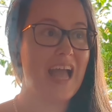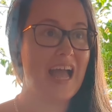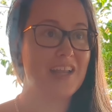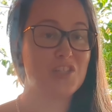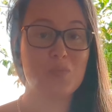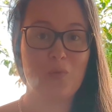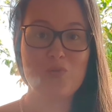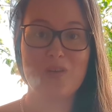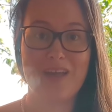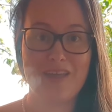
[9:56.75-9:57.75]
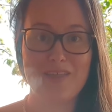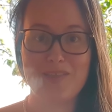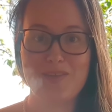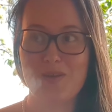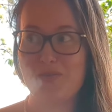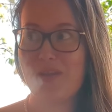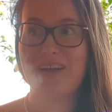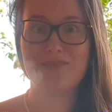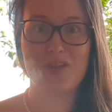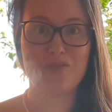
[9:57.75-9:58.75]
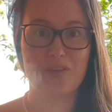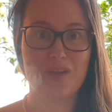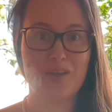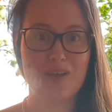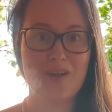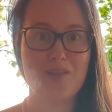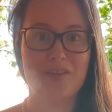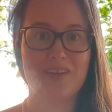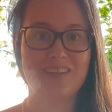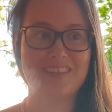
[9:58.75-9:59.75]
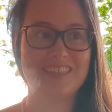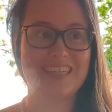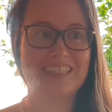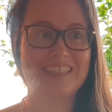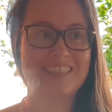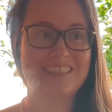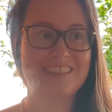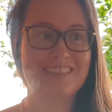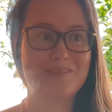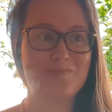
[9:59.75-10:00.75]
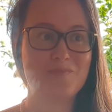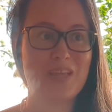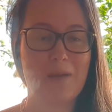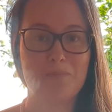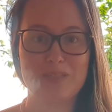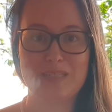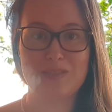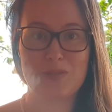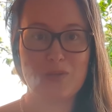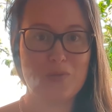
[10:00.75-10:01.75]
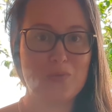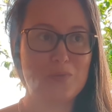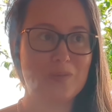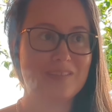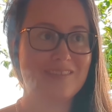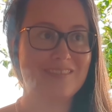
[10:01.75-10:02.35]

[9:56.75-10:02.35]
uh, to the point where you know you have the other other uh, campuses who